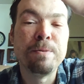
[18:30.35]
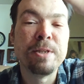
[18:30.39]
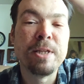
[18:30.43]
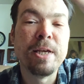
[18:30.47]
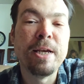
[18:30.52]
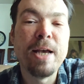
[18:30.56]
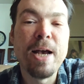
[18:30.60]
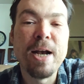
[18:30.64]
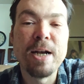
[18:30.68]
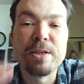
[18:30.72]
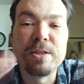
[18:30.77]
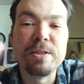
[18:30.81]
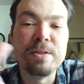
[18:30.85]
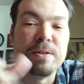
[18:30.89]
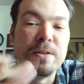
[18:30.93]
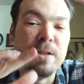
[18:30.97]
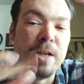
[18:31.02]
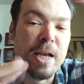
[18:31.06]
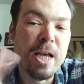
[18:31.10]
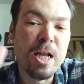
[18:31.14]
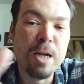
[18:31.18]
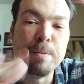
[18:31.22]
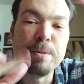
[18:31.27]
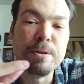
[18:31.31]
But
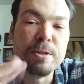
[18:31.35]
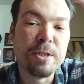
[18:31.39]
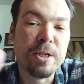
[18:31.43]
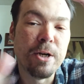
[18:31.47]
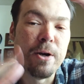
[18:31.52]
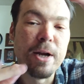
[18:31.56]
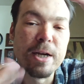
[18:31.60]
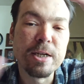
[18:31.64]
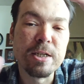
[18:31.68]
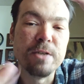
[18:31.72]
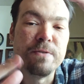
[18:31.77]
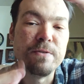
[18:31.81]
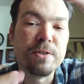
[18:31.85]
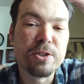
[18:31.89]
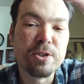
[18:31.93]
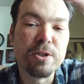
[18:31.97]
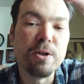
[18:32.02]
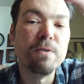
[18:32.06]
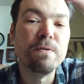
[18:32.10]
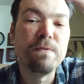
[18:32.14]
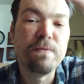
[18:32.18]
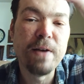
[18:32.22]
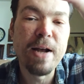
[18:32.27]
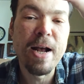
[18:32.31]
the Hannibal Directive is
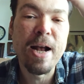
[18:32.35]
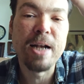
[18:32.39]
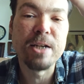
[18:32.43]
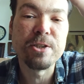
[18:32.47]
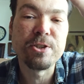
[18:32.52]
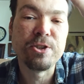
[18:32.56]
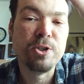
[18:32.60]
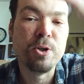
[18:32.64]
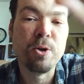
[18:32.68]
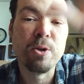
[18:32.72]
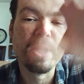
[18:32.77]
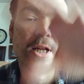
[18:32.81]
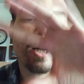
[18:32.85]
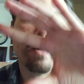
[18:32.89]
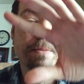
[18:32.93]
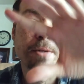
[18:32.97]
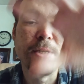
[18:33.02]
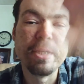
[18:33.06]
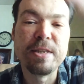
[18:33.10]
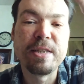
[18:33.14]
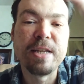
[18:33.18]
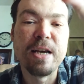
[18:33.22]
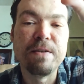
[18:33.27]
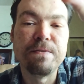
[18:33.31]
so fast, you don't let them
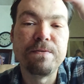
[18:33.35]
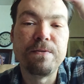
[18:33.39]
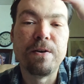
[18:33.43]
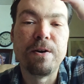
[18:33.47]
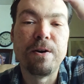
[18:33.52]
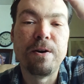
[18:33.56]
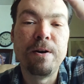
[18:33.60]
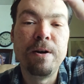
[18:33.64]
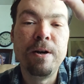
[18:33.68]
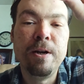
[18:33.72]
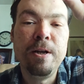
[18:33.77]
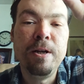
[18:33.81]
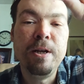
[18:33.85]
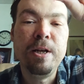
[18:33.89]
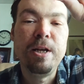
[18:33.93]
get that far.